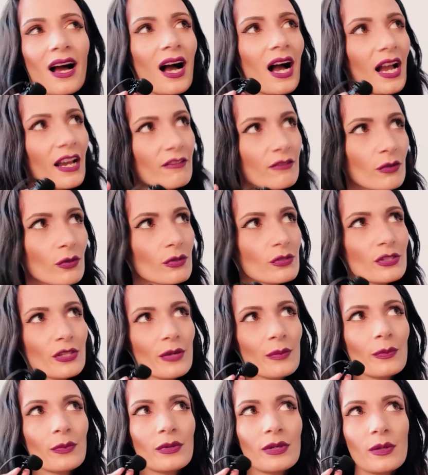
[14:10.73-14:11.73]
I've
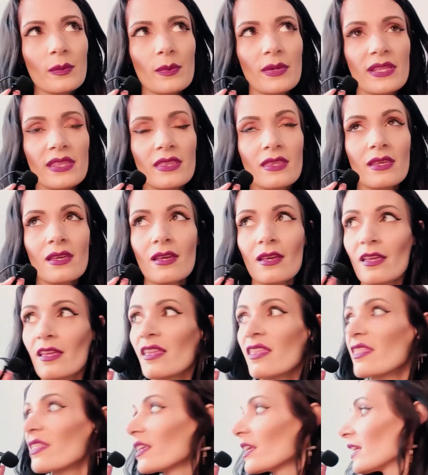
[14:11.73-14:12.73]
also worn it with
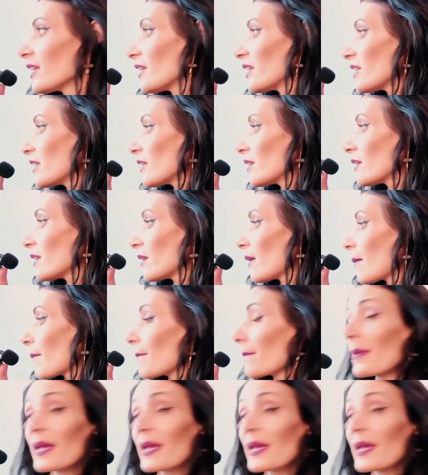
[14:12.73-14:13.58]
the